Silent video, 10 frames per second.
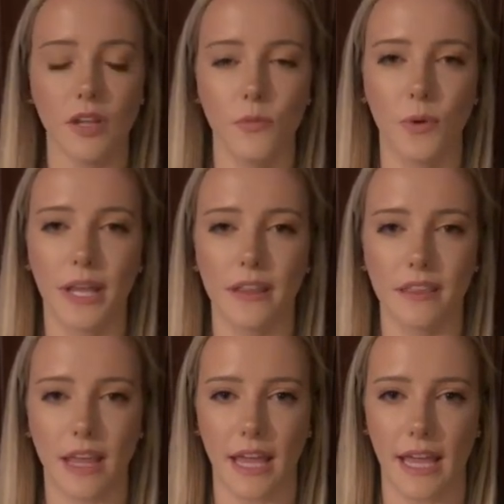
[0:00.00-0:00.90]

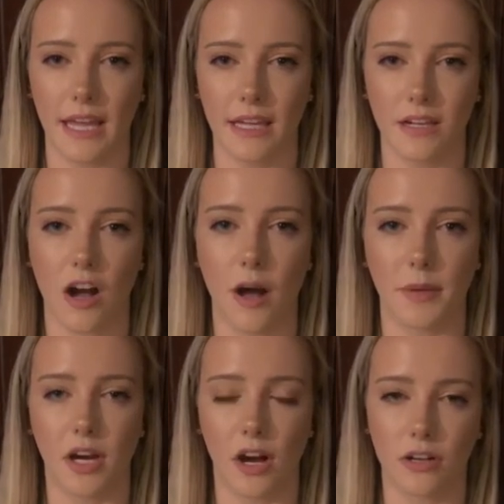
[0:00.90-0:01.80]
with a
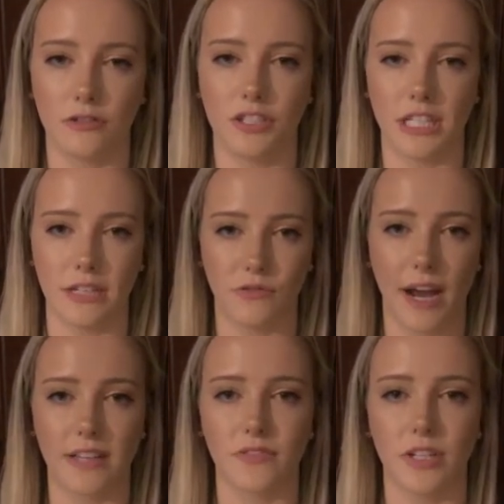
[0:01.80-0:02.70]
common oncogene,
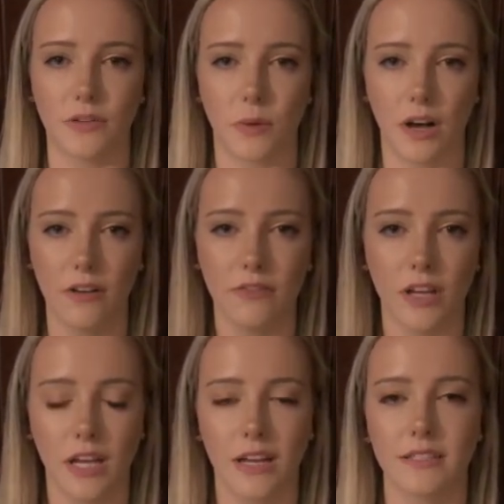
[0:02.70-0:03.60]
RASV12,
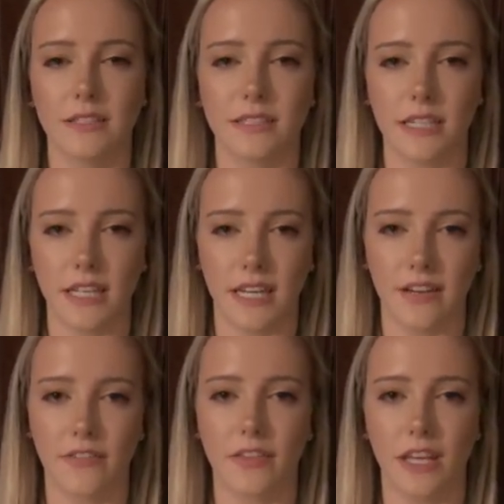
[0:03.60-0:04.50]
to see
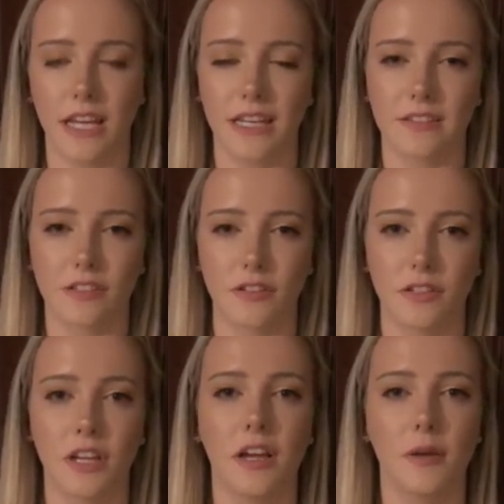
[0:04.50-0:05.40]
if the
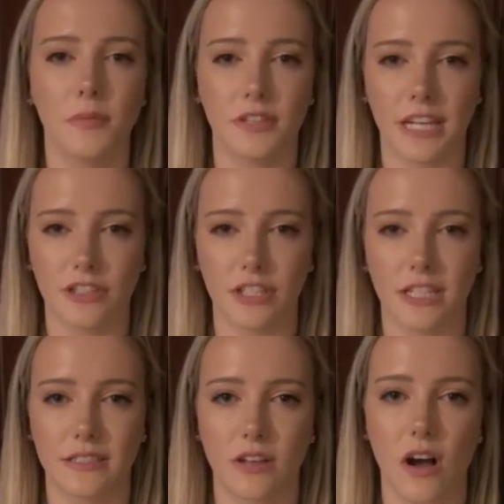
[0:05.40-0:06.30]
histone mutation
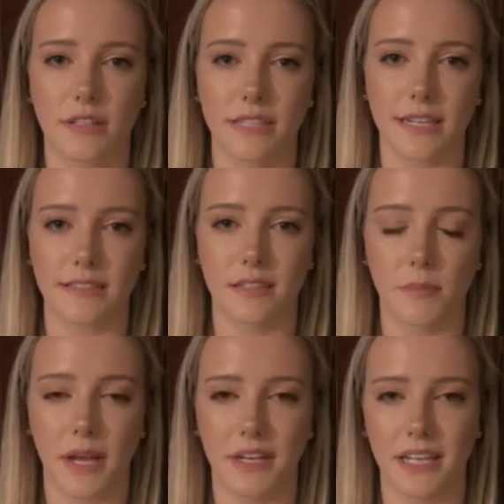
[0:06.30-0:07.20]
is context
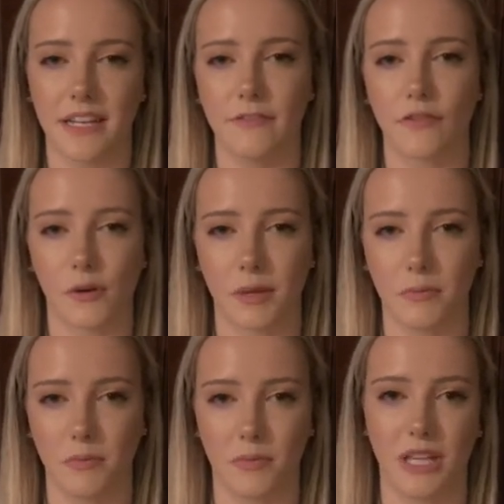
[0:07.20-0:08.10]
dependent in
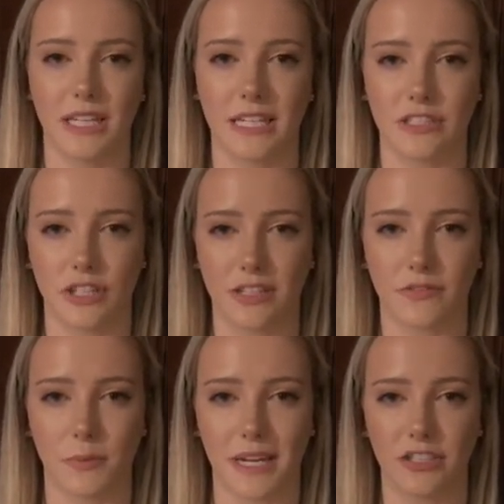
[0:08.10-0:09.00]
forming malignant
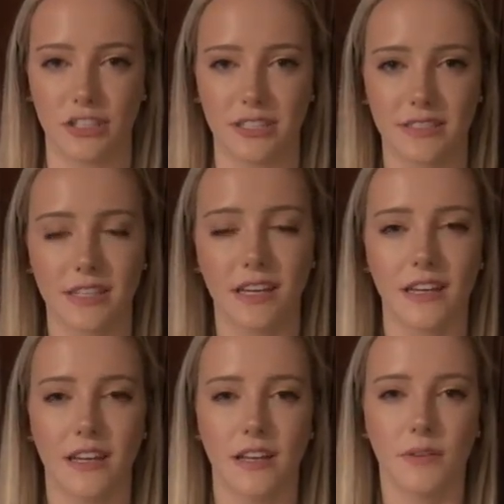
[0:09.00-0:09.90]
transformations.
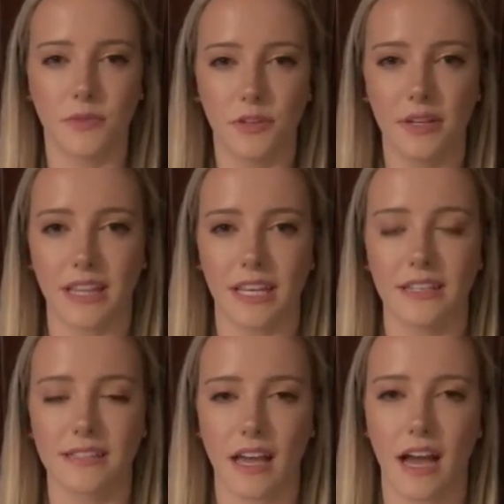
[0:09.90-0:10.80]
Doing
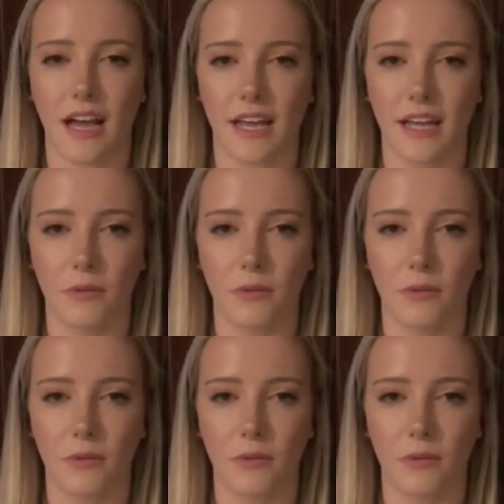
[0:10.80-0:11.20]
this, I